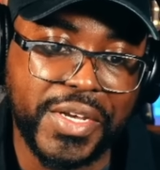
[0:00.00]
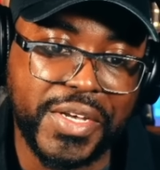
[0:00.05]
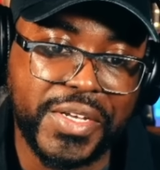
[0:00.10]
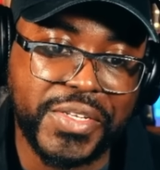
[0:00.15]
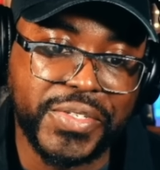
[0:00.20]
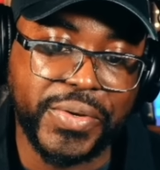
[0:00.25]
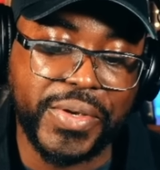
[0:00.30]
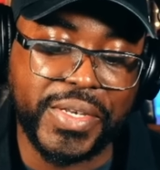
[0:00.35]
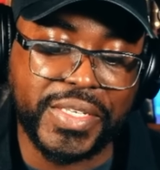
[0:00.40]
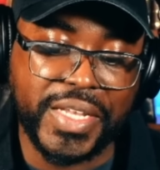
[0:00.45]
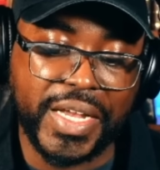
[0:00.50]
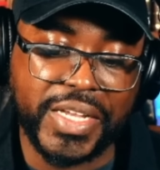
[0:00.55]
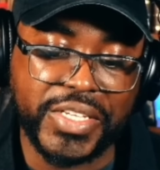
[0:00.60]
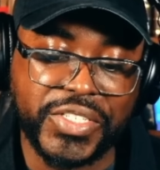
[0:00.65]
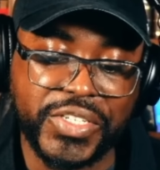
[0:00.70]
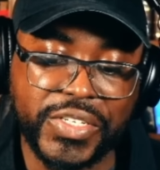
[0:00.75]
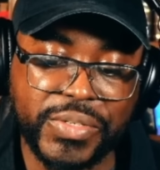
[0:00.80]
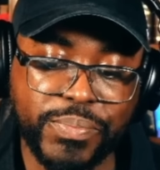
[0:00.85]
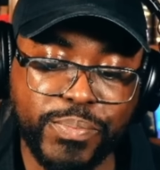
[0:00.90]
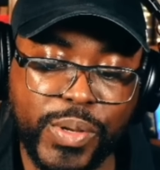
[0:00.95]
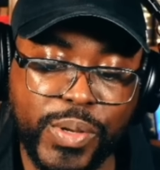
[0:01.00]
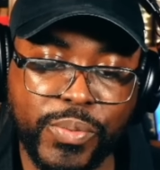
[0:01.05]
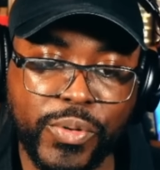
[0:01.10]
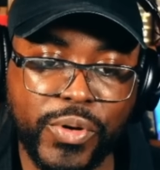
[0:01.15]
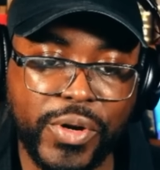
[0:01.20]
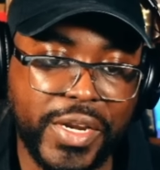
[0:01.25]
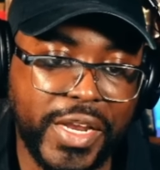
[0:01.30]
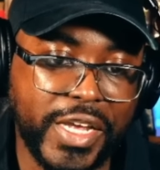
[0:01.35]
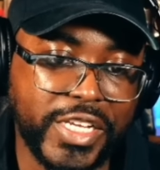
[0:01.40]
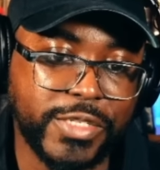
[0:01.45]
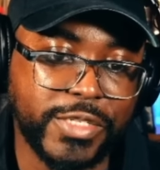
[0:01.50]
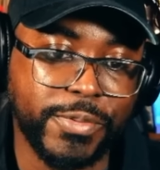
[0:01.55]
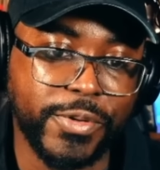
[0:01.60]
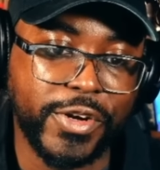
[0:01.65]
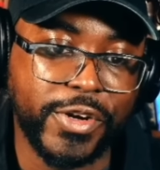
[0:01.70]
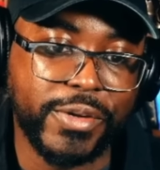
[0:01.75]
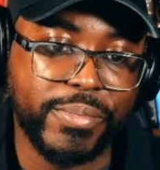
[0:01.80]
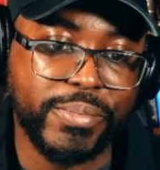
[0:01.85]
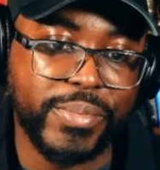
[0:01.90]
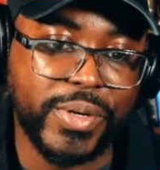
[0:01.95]
So it's not just people are
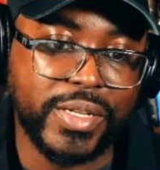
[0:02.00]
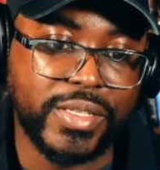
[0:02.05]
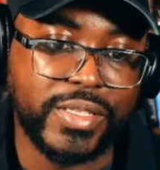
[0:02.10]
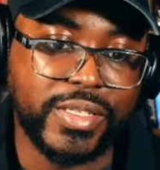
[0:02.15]
desperate, but